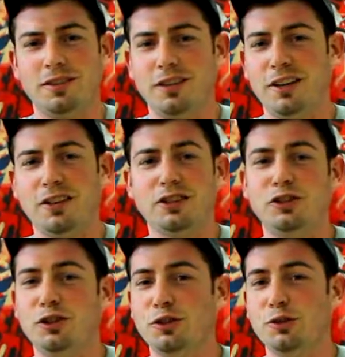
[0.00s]
Can
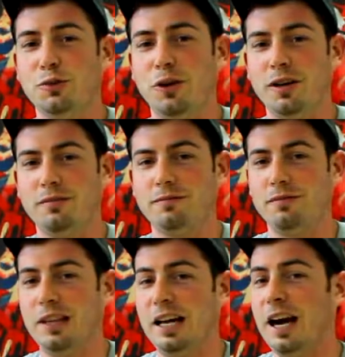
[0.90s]
this do what
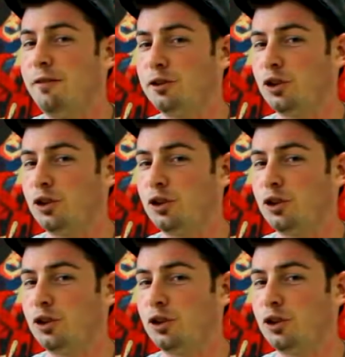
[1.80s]
the average